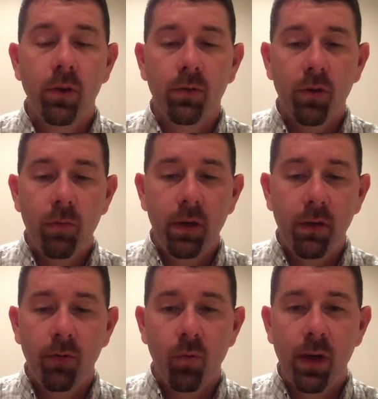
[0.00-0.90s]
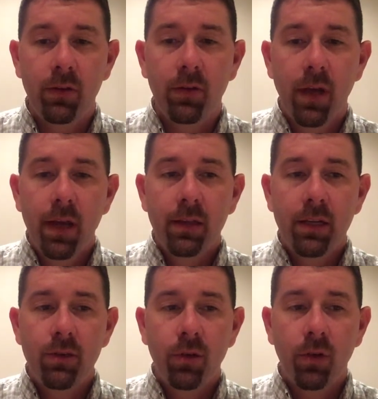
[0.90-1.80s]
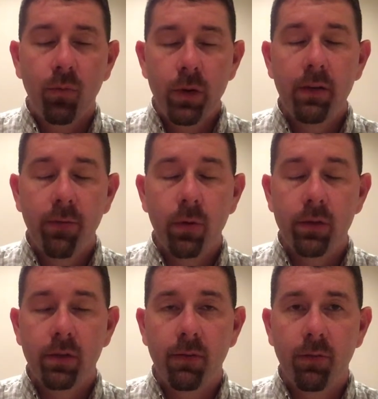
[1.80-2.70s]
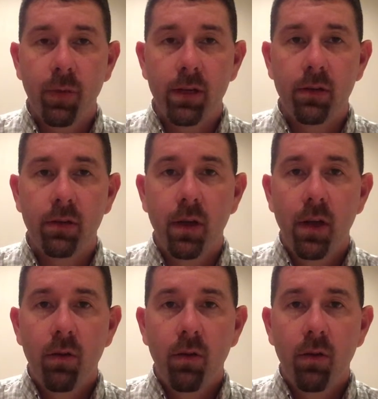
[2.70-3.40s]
There's so many different ways that you can reinforce this information